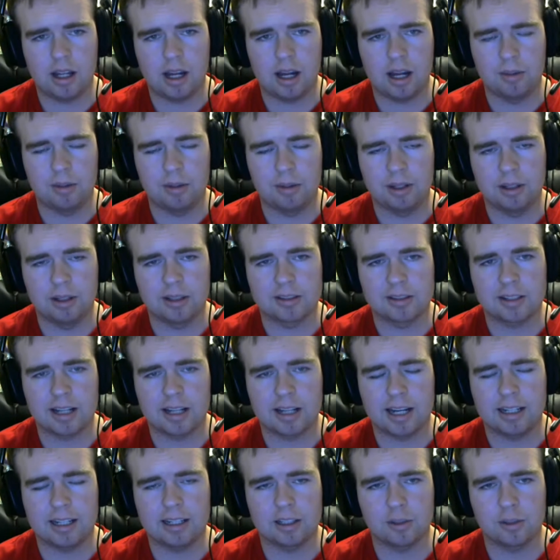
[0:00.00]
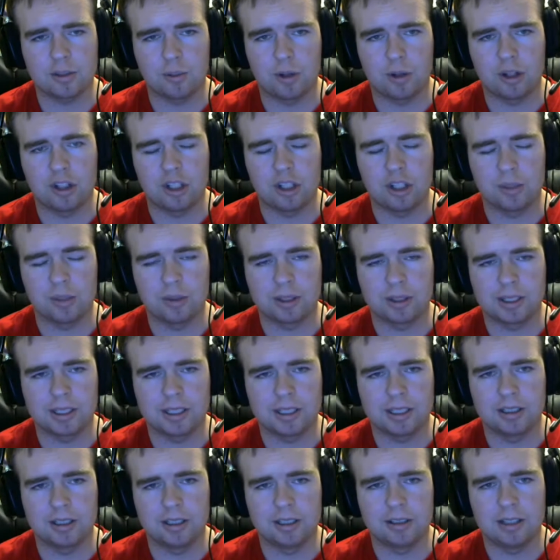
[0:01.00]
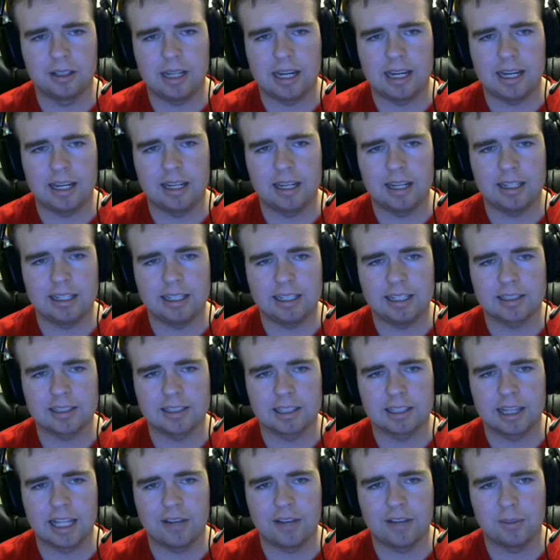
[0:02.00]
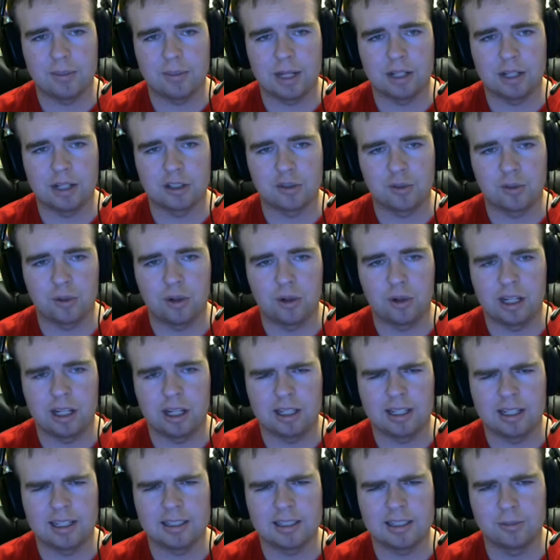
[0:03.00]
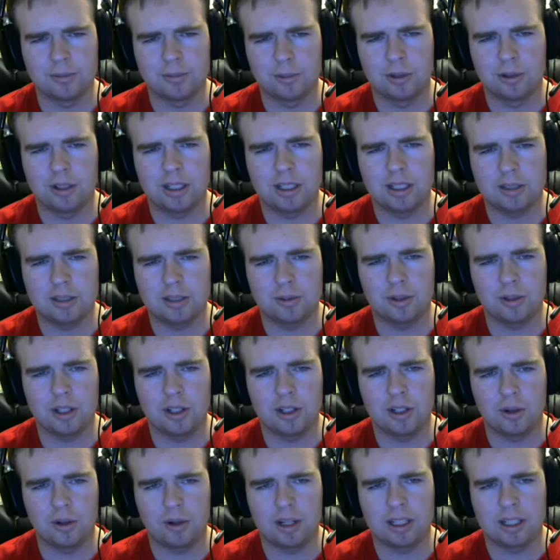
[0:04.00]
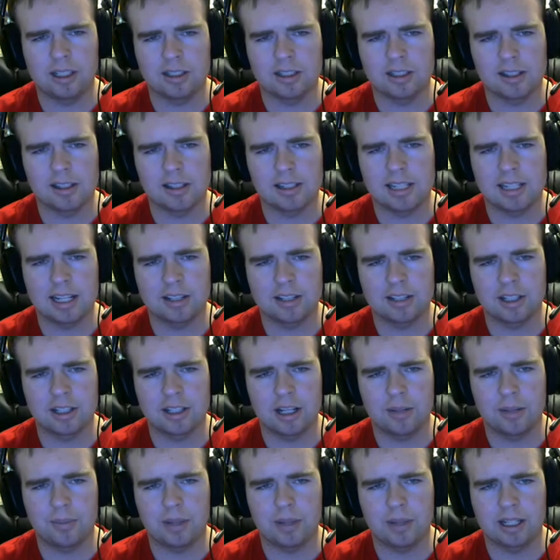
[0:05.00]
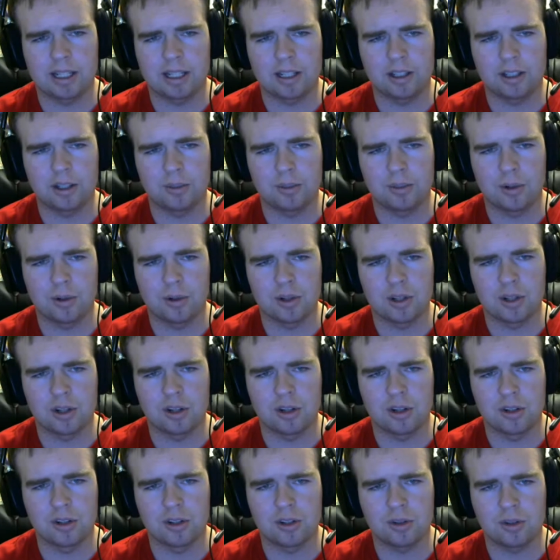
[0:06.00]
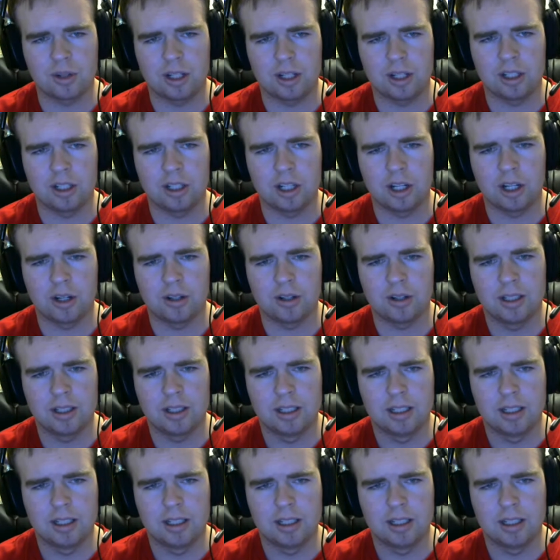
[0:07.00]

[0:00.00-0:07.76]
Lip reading: I mean, this guy gets one triple kill, and he gets 11 medals for it, and it's really annoying because it takes up like a good portion of your screen, you know.